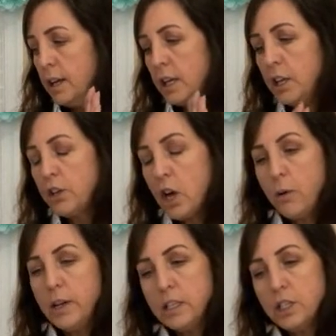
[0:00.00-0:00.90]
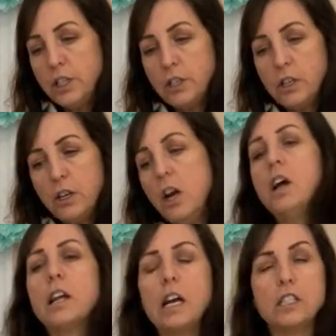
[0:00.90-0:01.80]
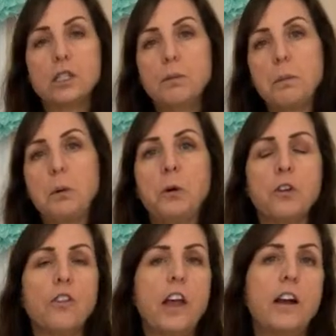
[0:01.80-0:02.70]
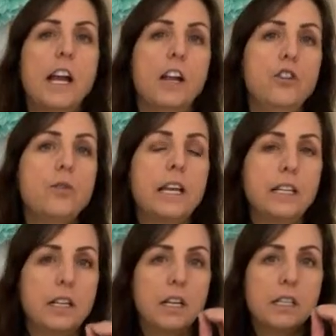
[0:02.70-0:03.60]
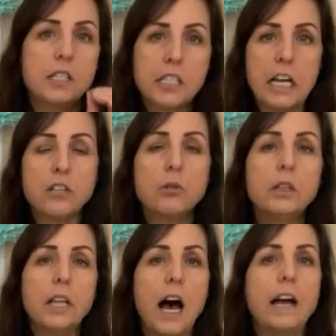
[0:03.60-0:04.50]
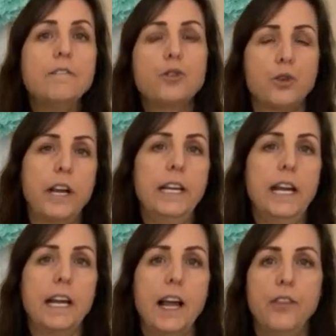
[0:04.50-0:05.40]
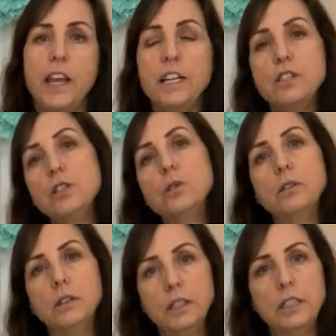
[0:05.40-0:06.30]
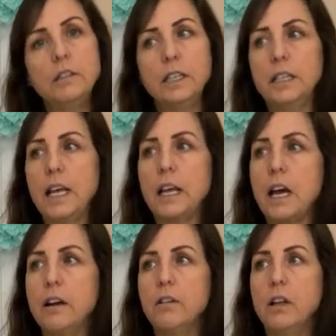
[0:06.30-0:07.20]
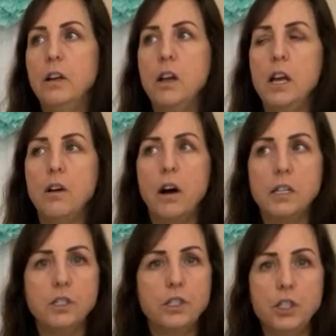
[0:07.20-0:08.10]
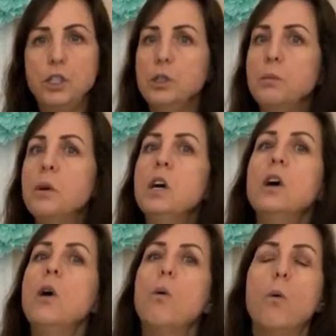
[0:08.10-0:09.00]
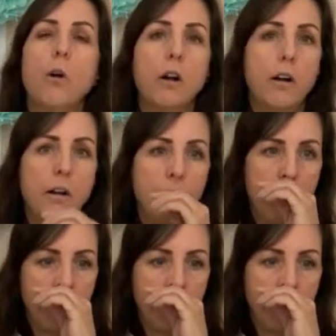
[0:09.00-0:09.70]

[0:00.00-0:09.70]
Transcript: can go into your customer portal there and you can schedule live training. And they do literally, like, on Zoom, or